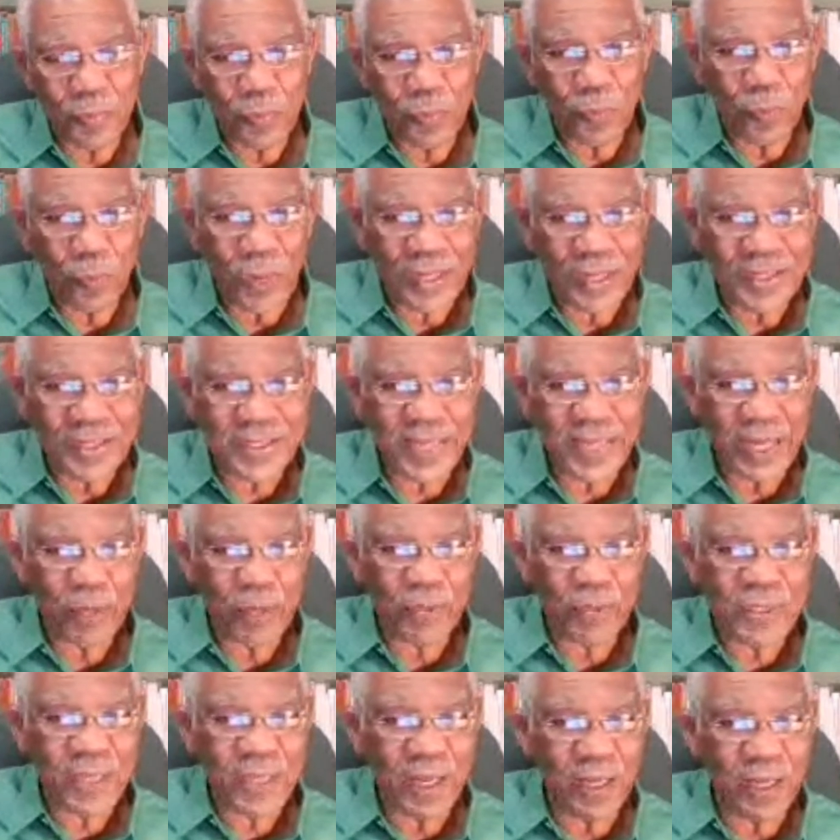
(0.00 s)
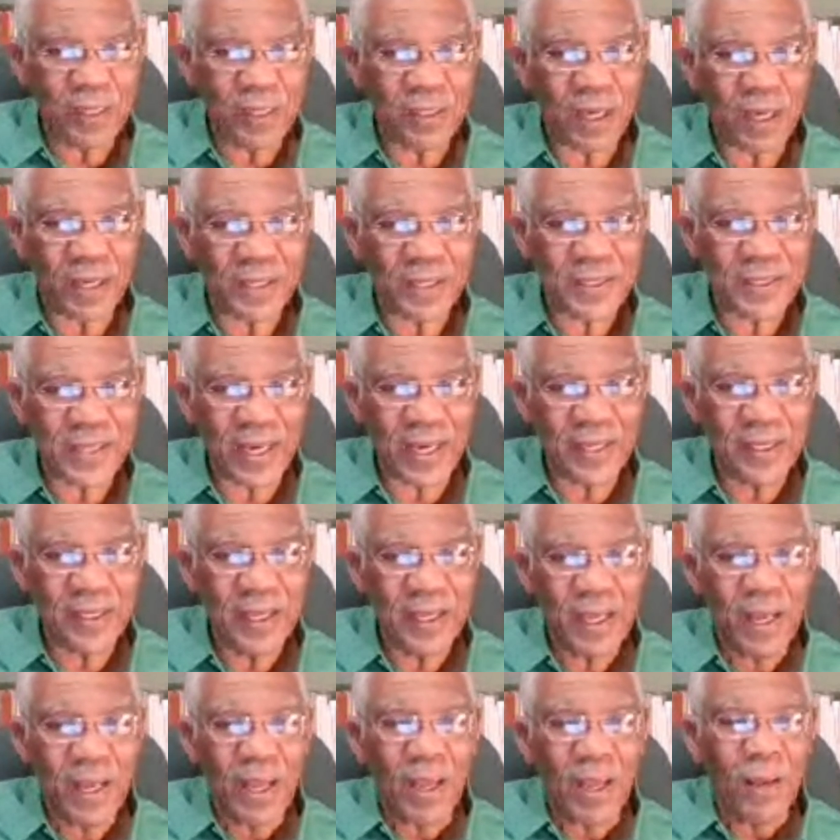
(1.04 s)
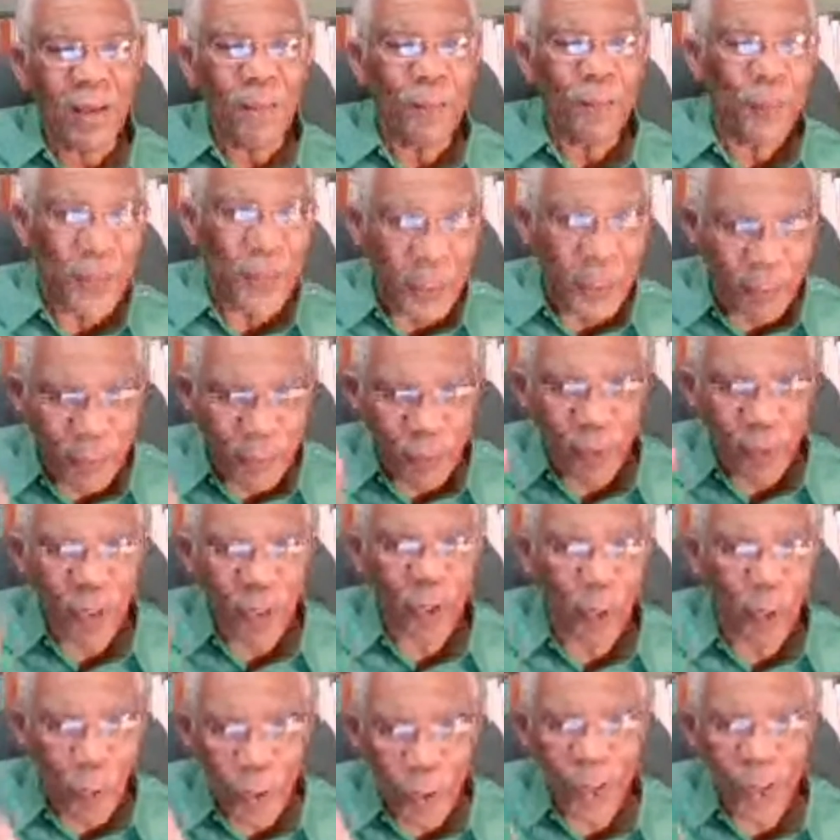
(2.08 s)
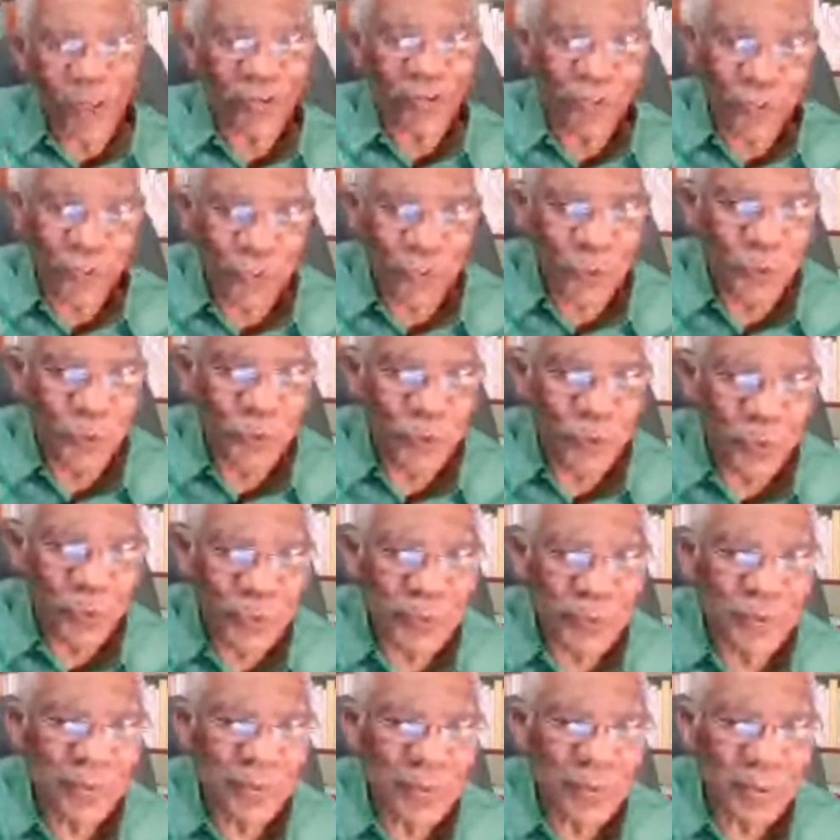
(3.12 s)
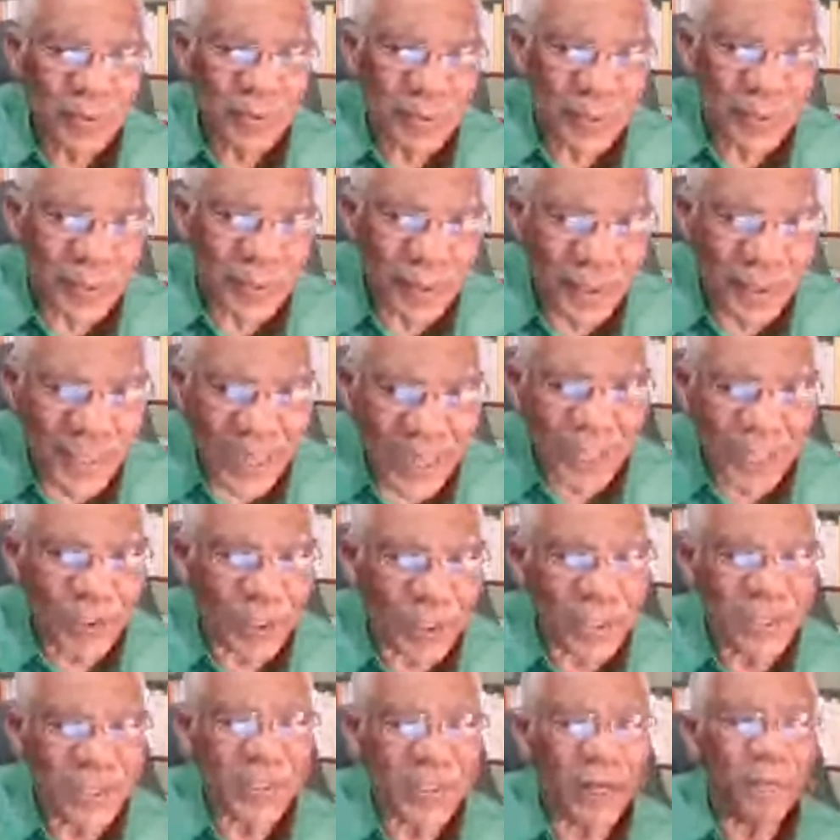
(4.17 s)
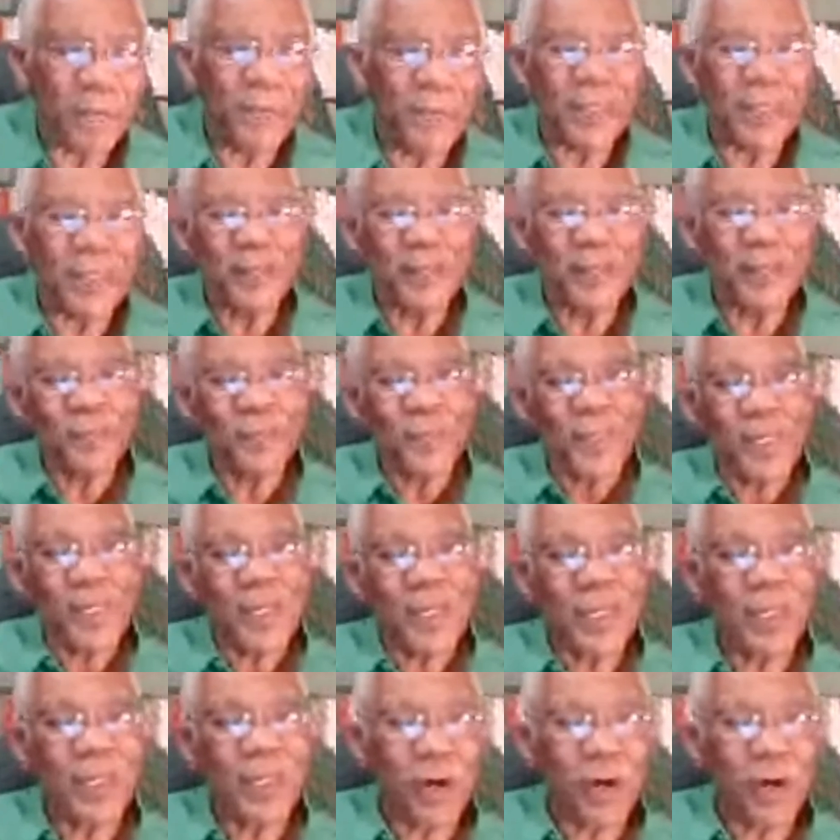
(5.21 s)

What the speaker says: one side was killing the other side. People were going through the National Assembly in